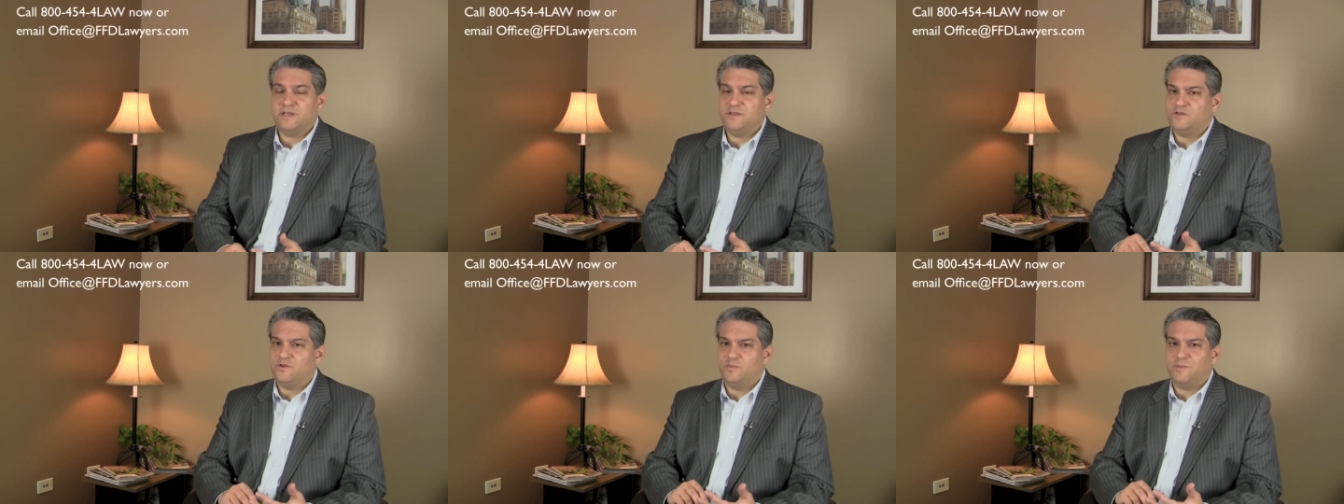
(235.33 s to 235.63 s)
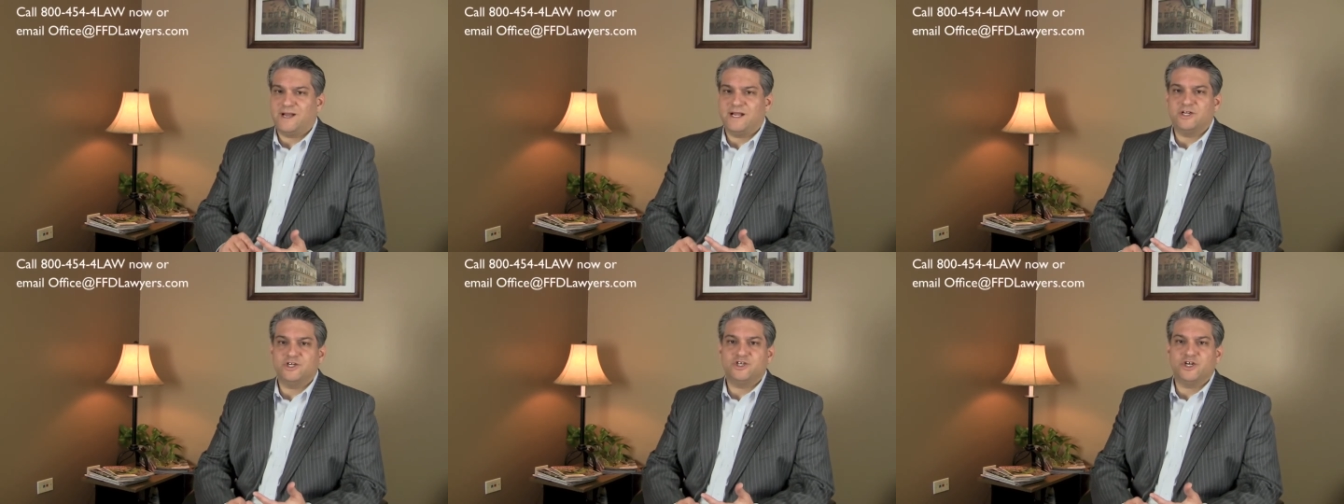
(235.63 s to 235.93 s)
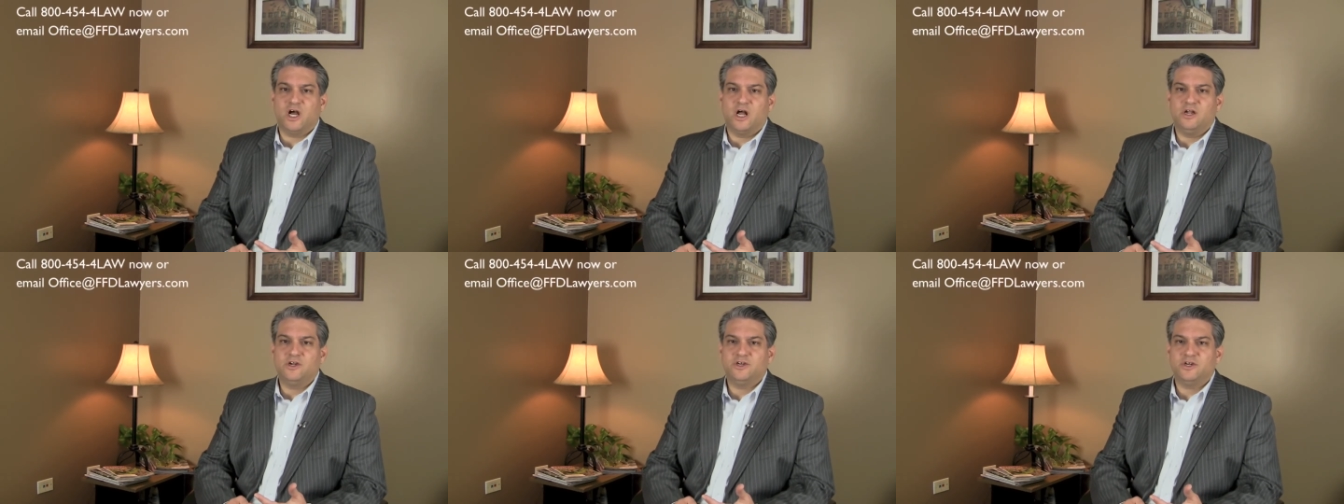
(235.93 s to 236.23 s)
either by
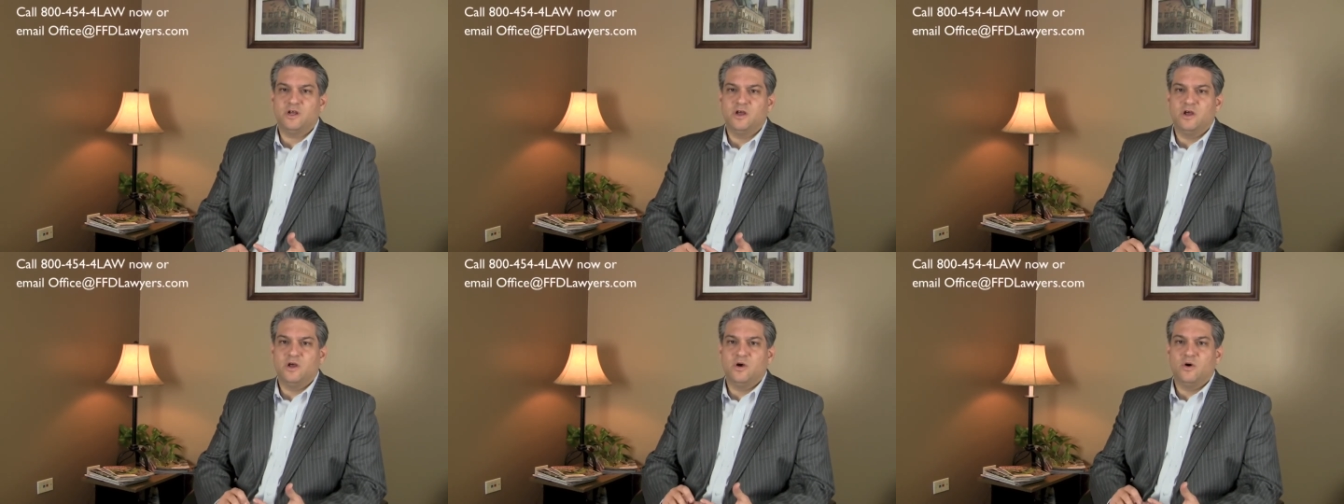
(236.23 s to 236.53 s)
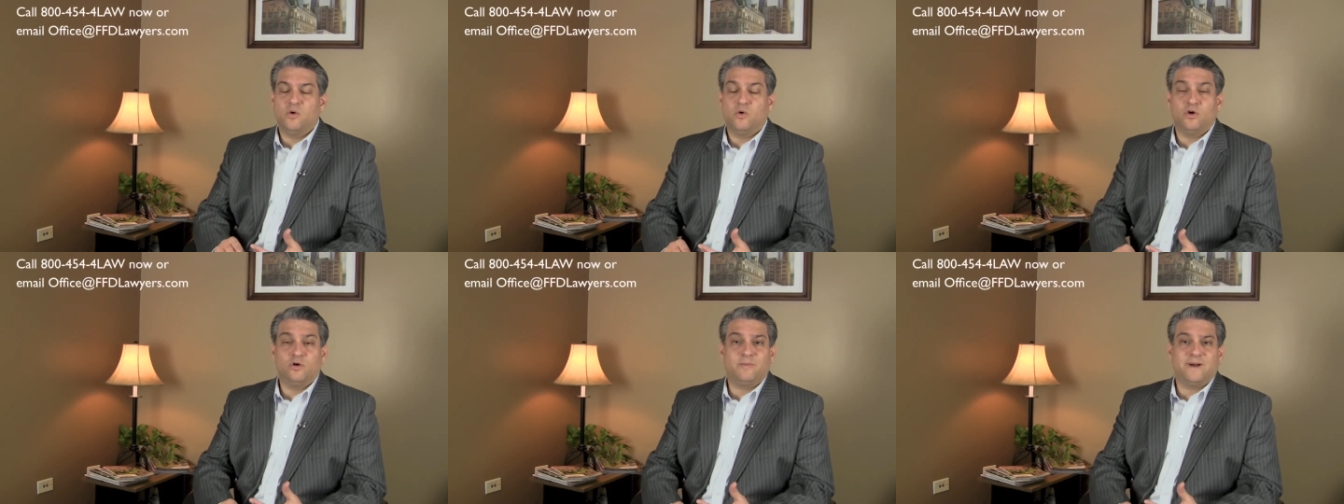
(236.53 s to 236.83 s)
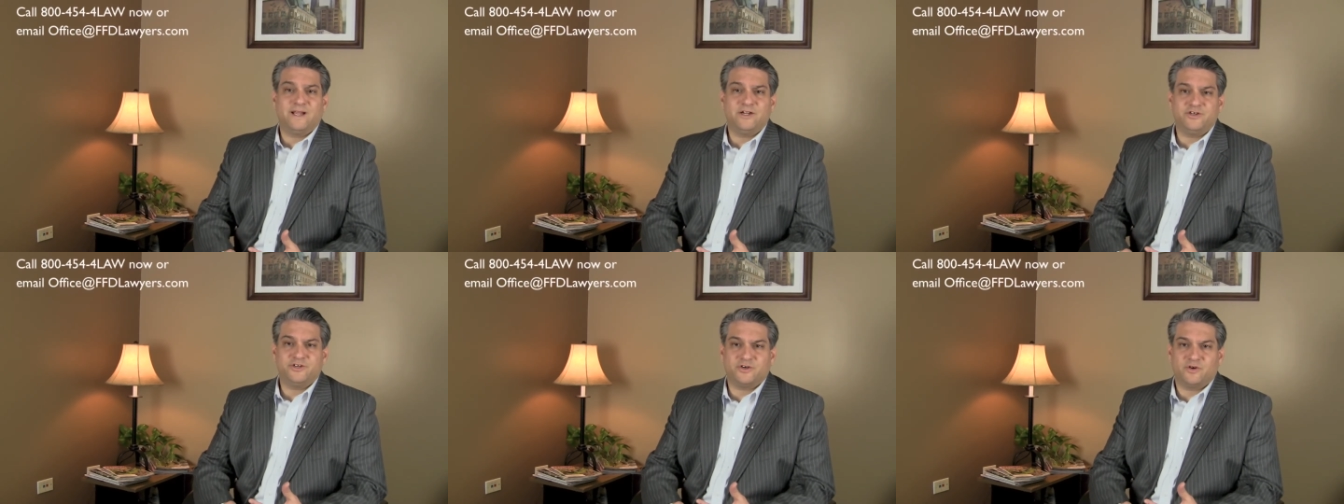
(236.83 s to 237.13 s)
judge or
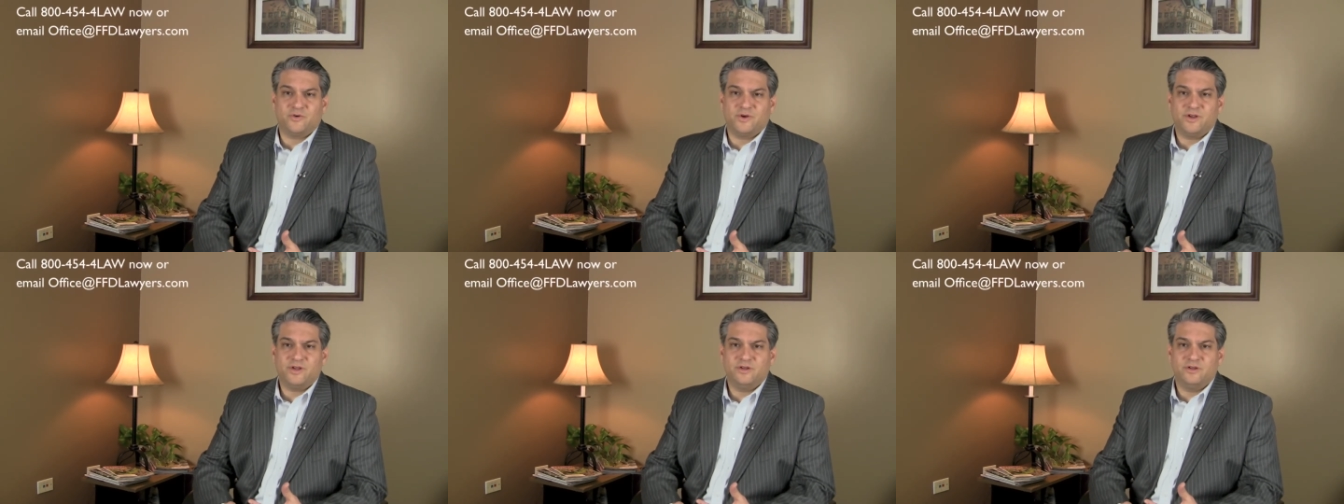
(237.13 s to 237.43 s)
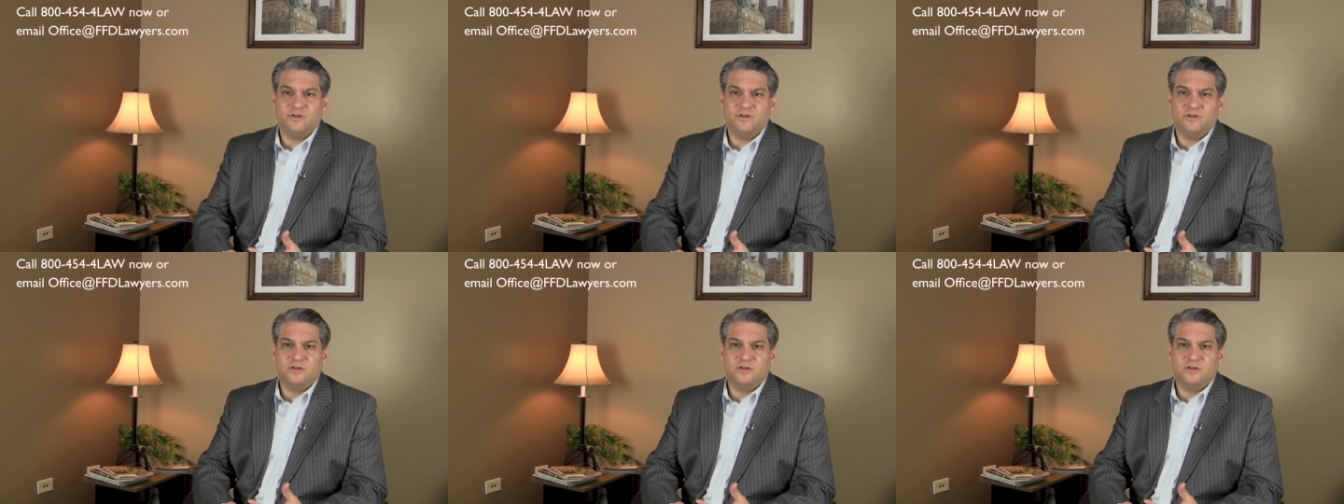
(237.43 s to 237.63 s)
by jury.